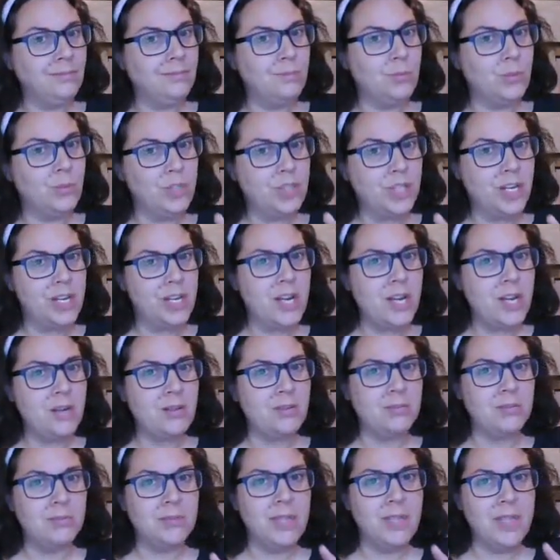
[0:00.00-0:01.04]
which I
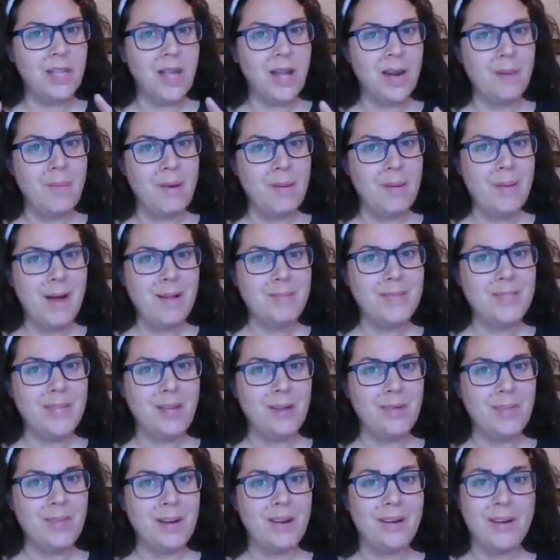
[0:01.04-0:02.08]
know a lot of my moms
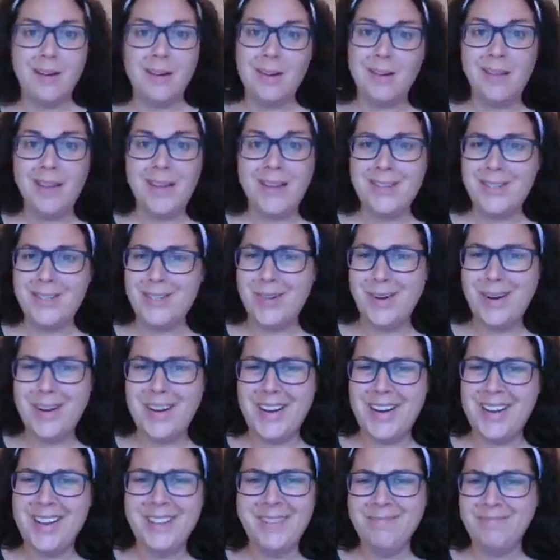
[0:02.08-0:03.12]
out there are like,
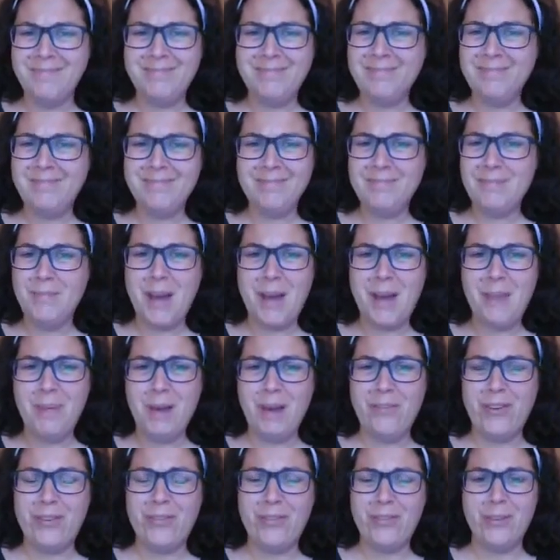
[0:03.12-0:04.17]
Dara, my
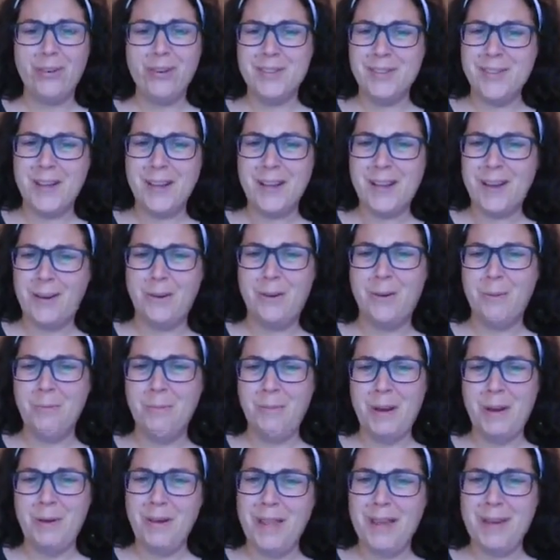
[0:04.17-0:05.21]
pelvic floor is not going to hold
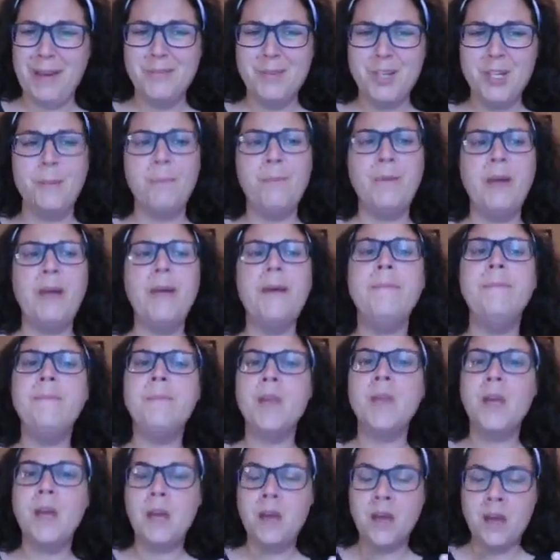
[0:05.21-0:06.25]
me while I'm jumping.
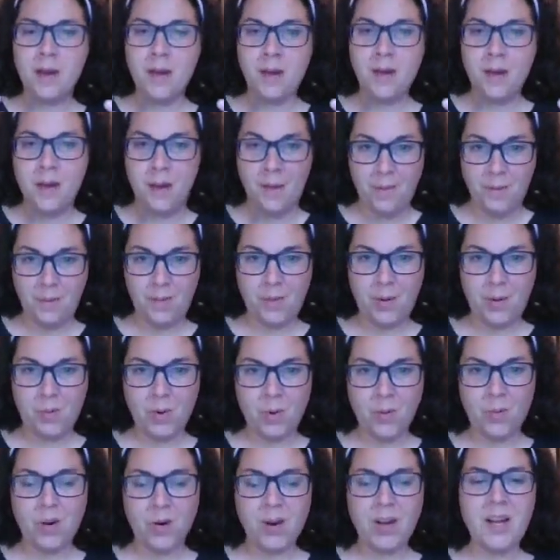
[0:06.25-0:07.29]
But
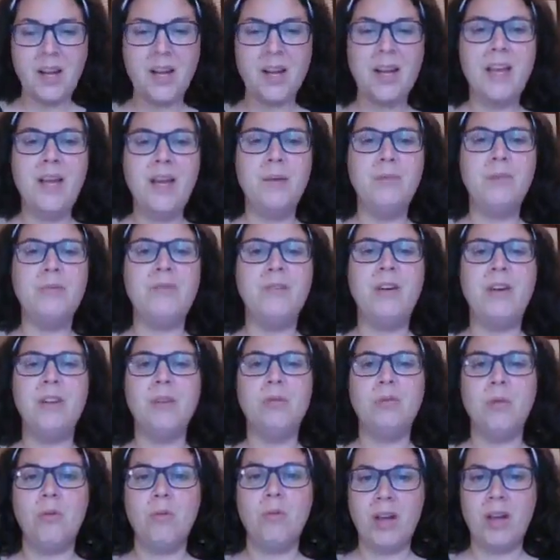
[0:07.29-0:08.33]
we're working on hip strength,
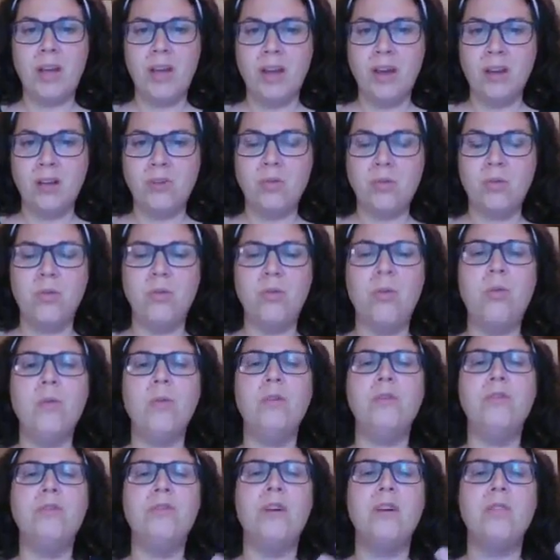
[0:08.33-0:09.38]
we're working on total core
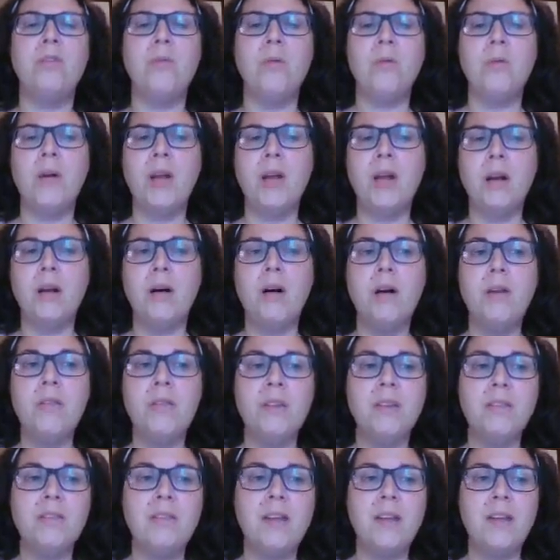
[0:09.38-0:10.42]
strength, we're working on all
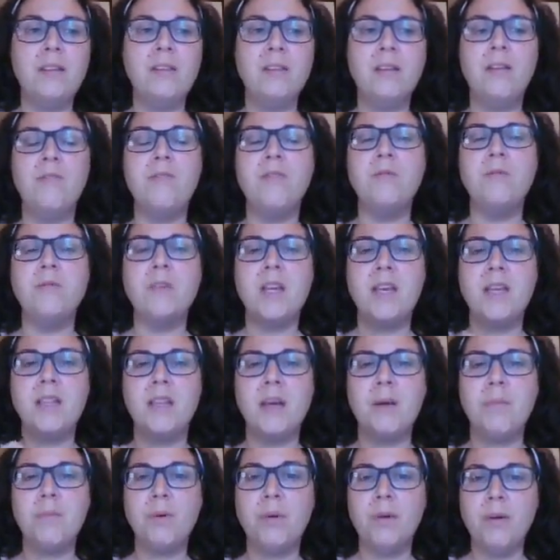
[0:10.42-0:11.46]
these things. And if you take
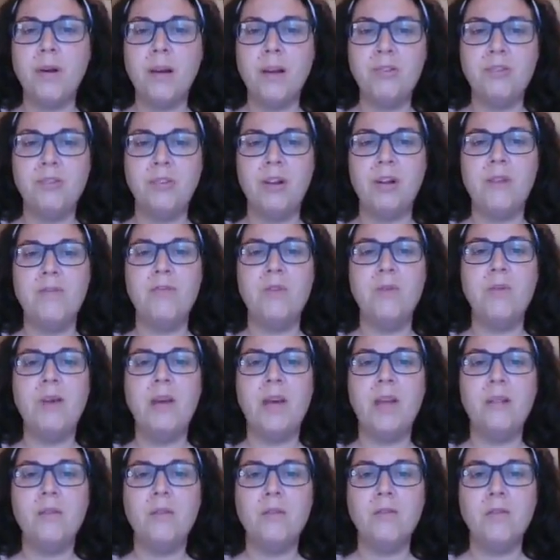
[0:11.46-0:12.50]
that progression, if you
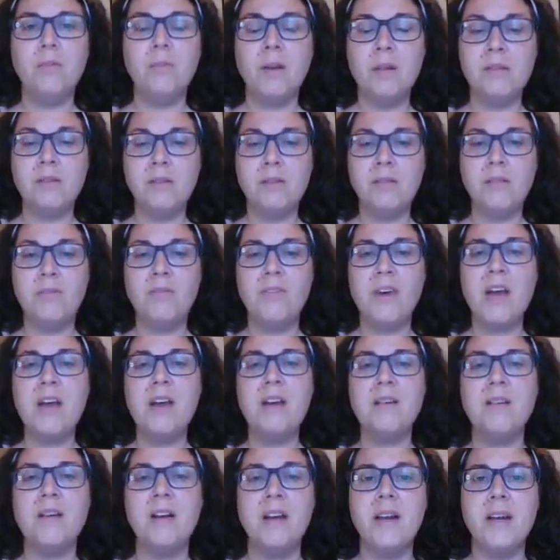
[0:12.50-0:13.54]
get those muscles
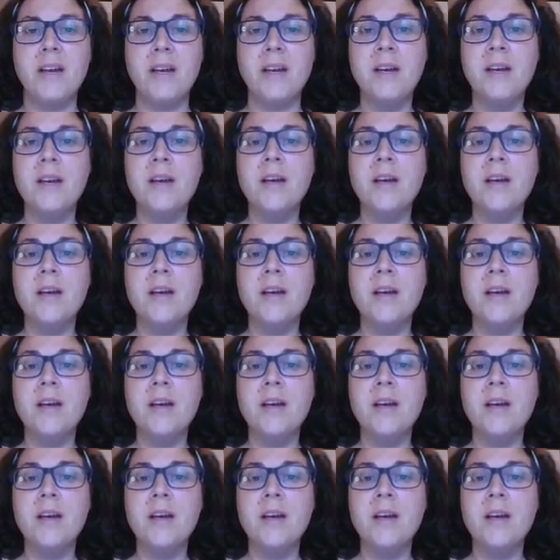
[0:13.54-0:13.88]
firing,